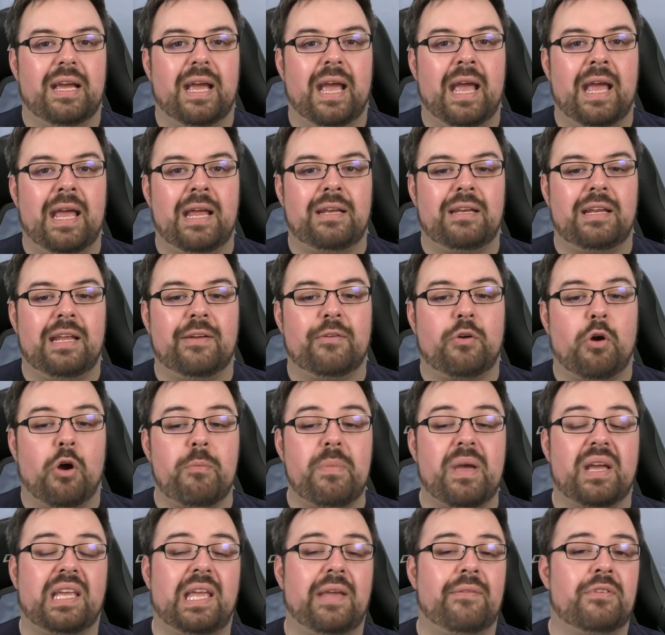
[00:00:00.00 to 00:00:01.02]
And
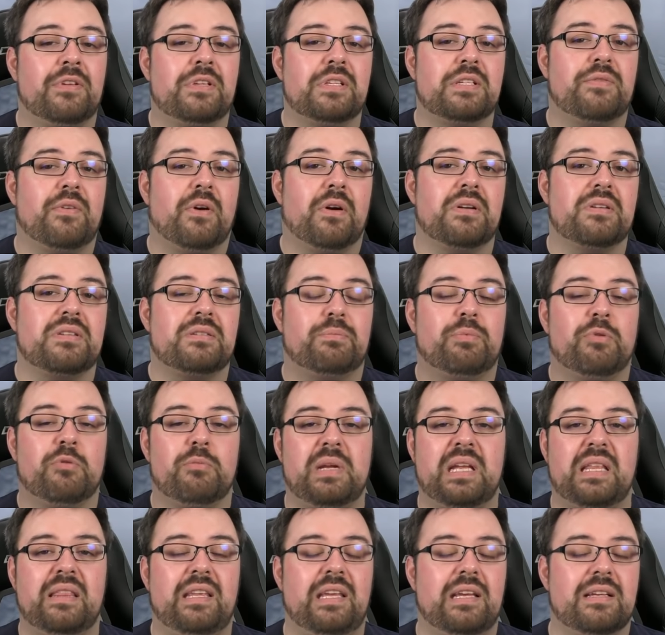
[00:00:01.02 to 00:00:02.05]
going back even as far as
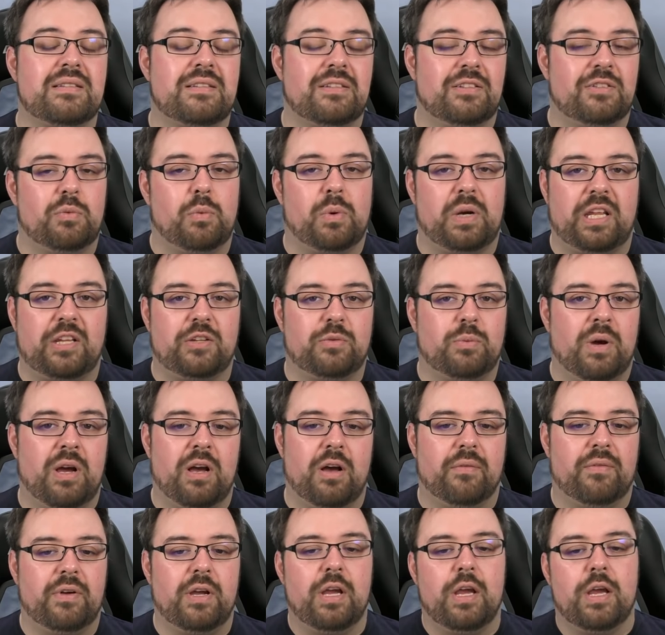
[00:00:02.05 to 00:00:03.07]
Prometheus in
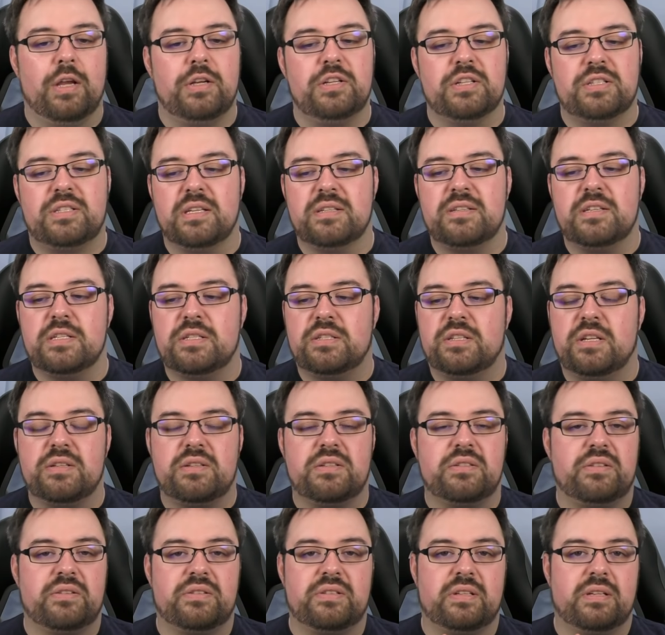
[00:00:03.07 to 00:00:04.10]
2012, this is
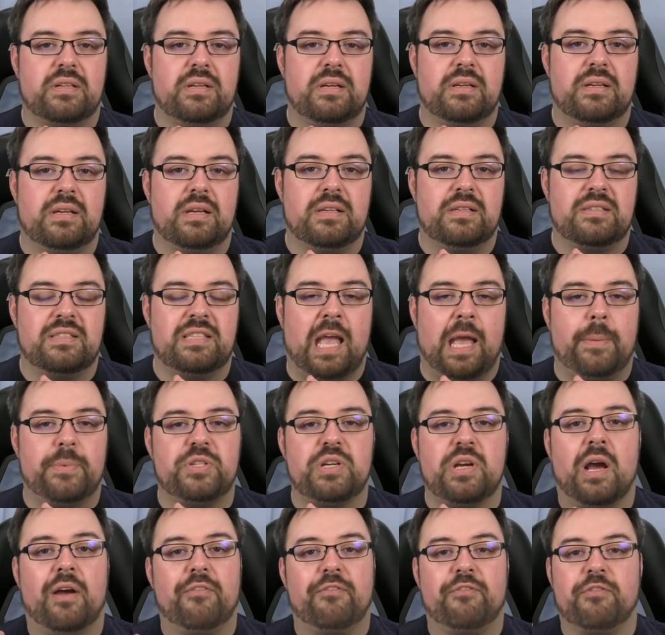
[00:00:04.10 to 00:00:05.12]
just a
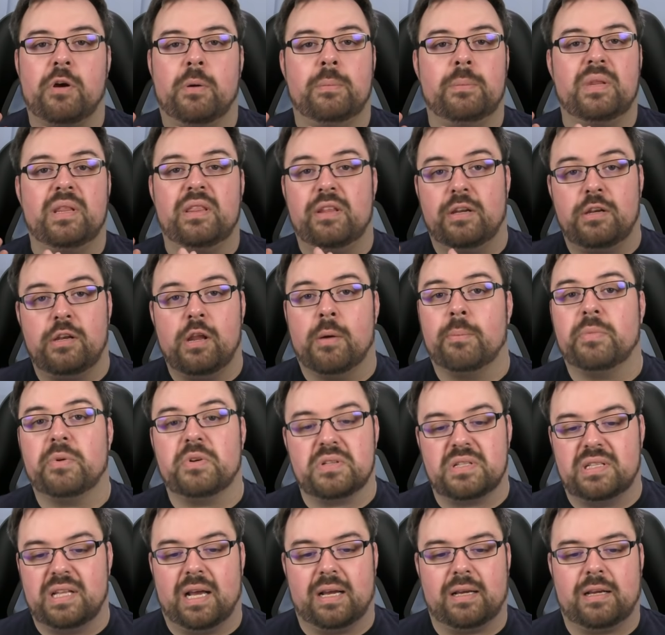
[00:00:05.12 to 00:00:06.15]
snapshot from
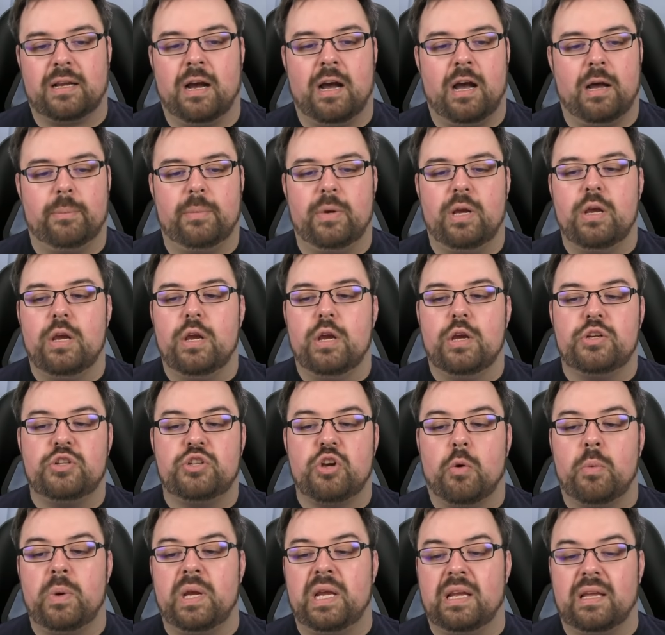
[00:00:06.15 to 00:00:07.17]
thenumbers.com
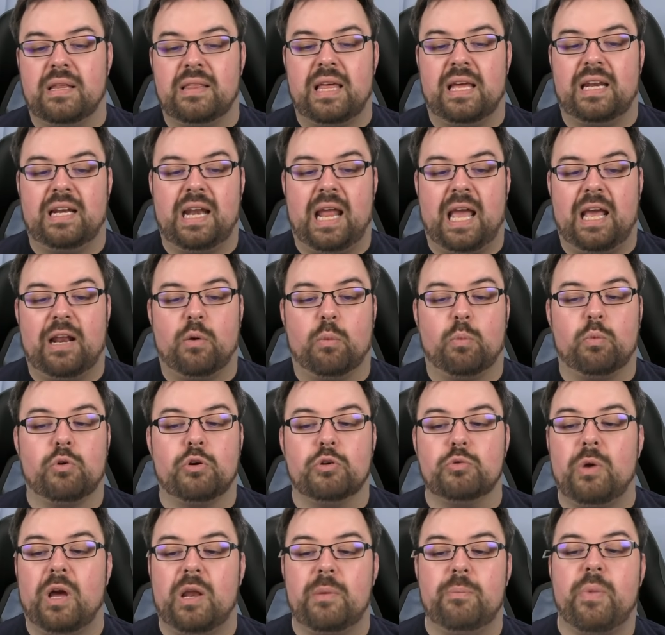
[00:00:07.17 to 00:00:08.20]
showing that it had a
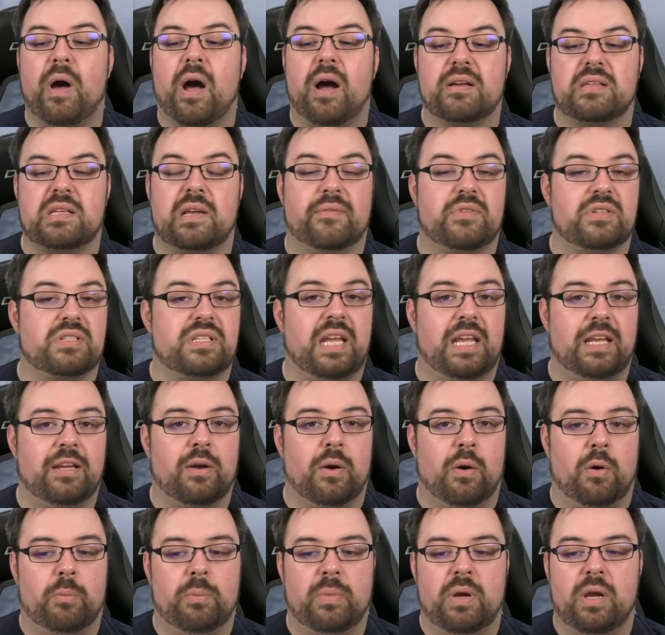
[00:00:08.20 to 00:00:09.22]
worldwide box office take
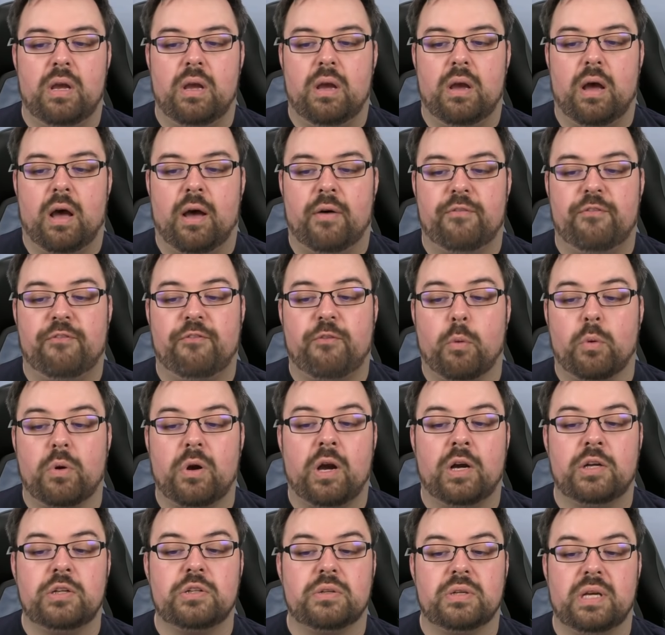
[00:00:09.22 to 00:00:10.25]
home of
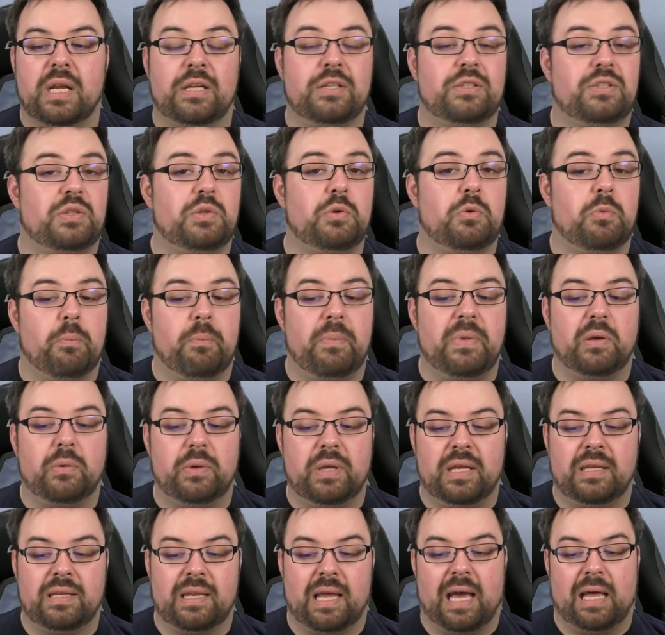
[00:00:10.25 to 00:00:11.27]
$402
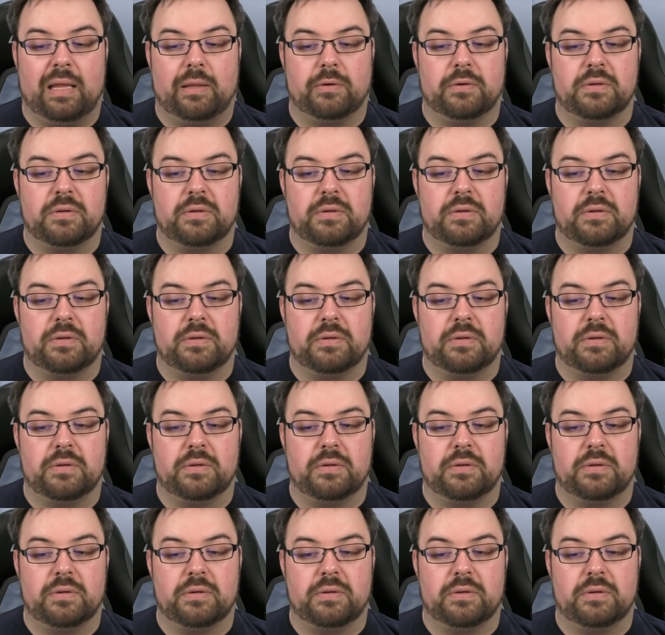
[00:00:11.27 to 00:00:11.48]
million